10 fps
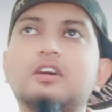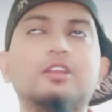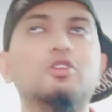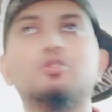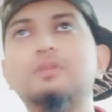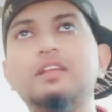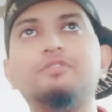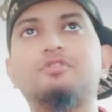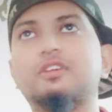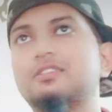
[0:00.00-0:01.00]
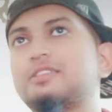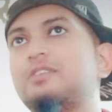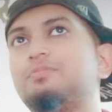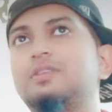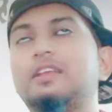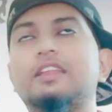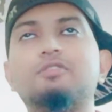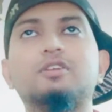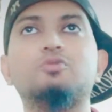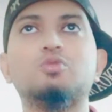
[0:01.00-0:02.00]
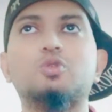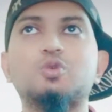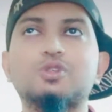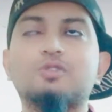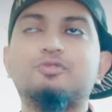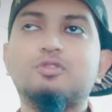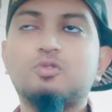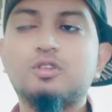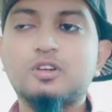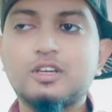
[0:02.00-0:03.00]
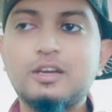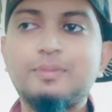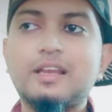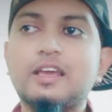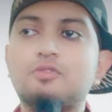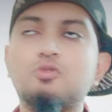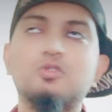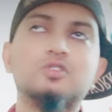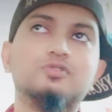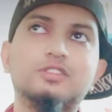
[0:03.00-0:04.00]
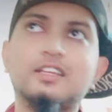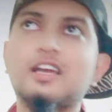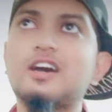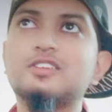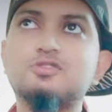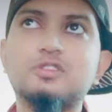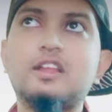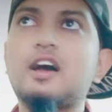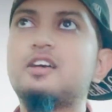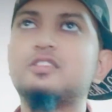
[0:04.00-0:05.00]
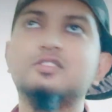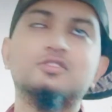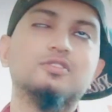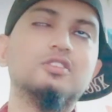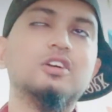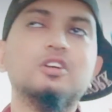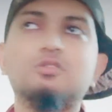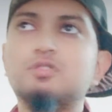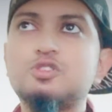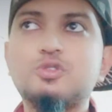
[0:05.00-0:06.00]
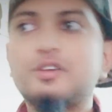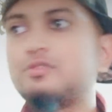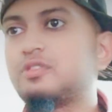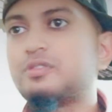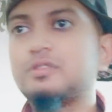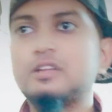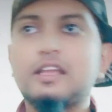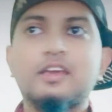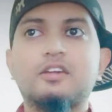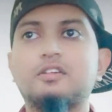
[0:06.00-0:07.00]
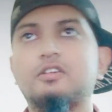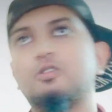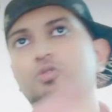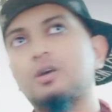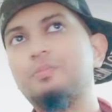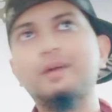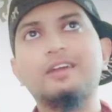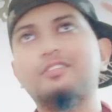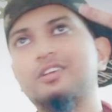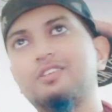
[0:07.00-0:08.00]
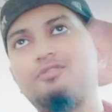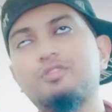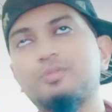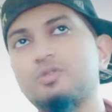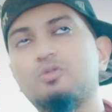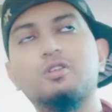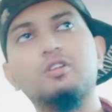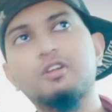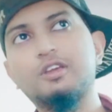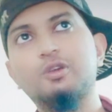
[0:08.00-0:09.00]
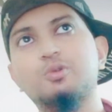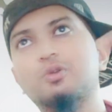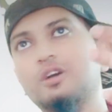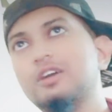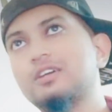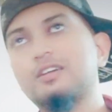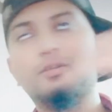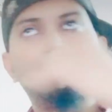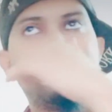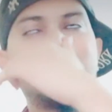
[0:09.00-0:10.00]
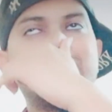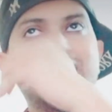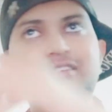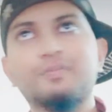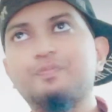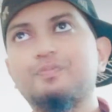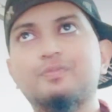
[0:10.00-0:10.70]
Normally, for example, anyone who goes out for work, who works for 10 hours, 12 hours, whatsoever, you come back from your work, you come back and